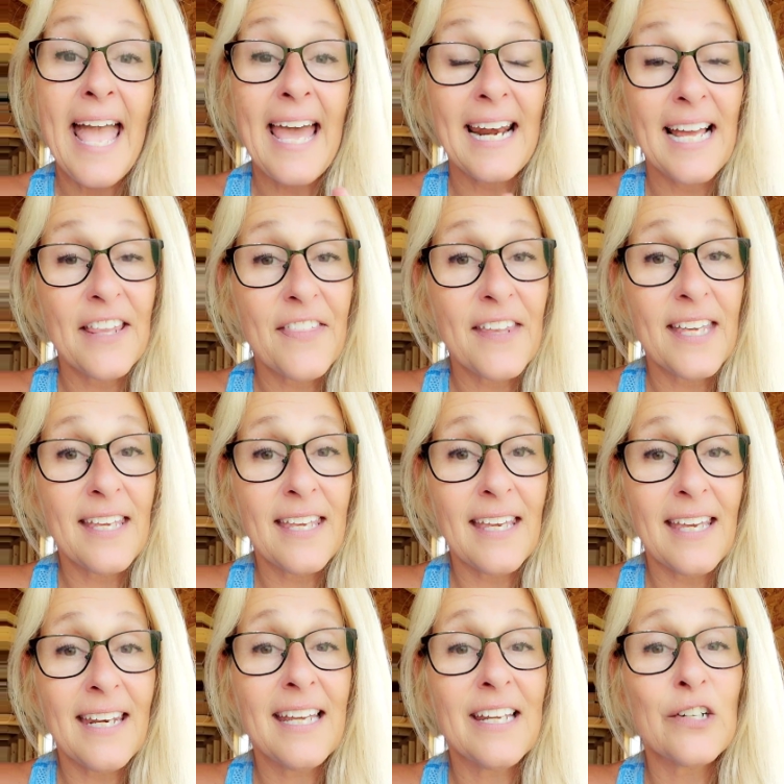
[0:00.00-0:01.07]
And I think
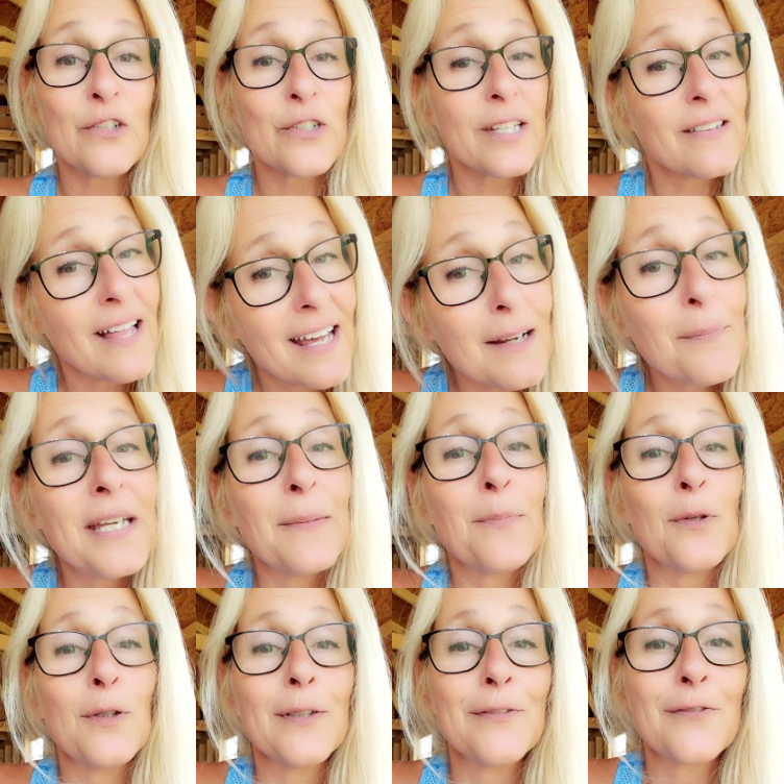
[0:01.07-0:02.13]
it hinders a lot of
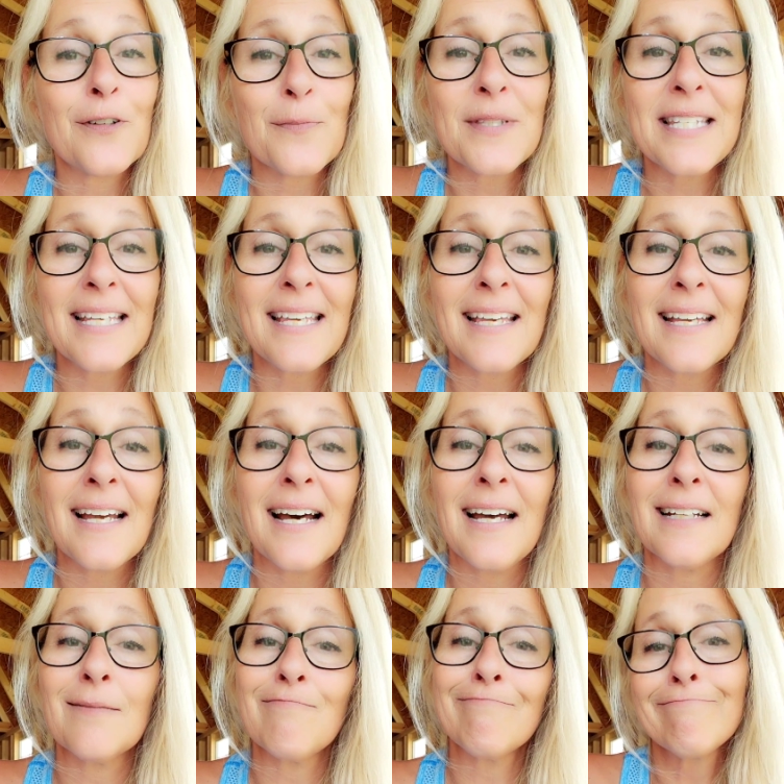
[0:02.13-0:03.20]
people from seeking
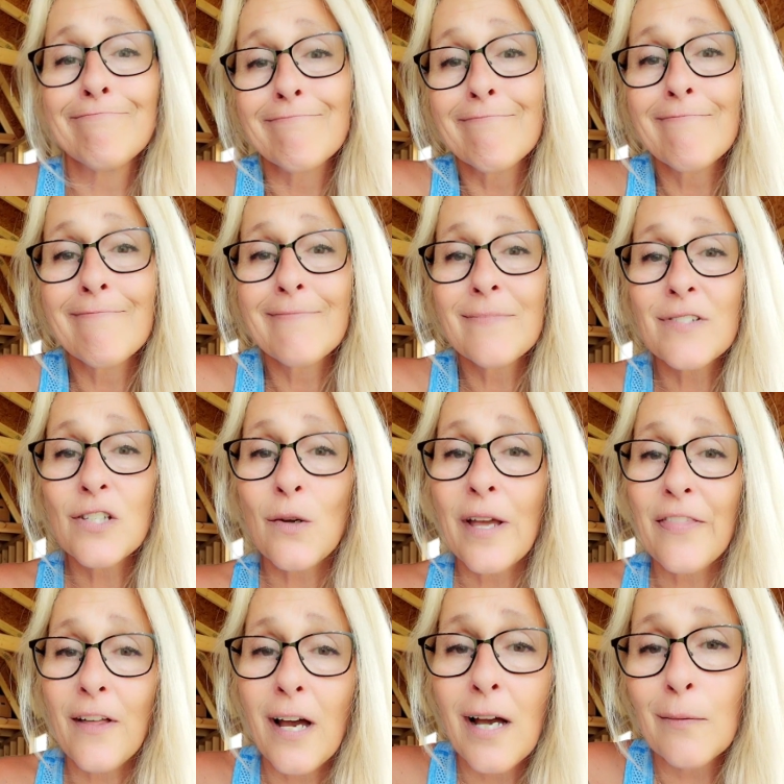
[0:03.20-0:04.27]
God. So,
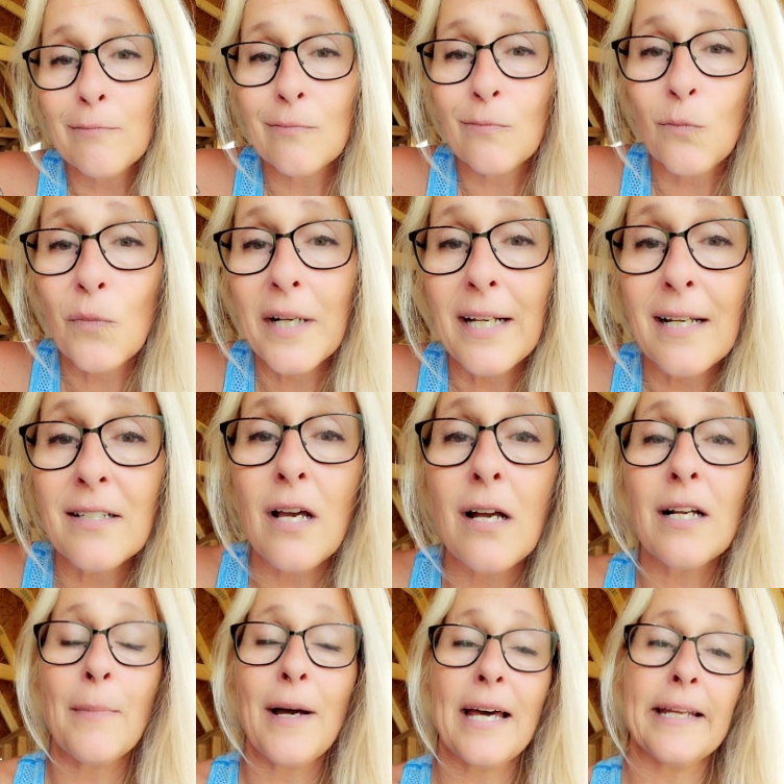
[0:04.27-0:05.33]
I thought, why not
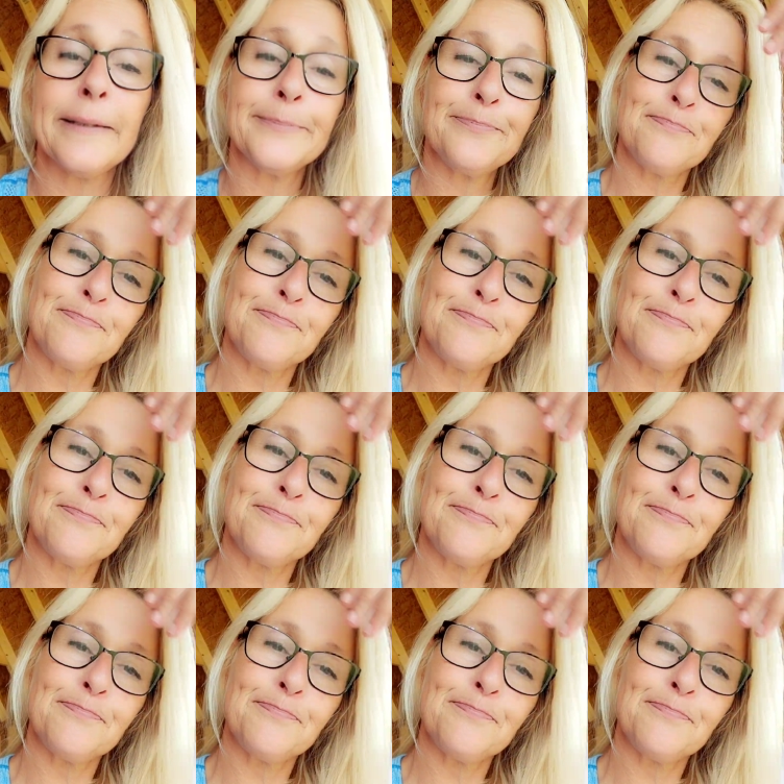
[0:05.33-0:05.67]
talk about it?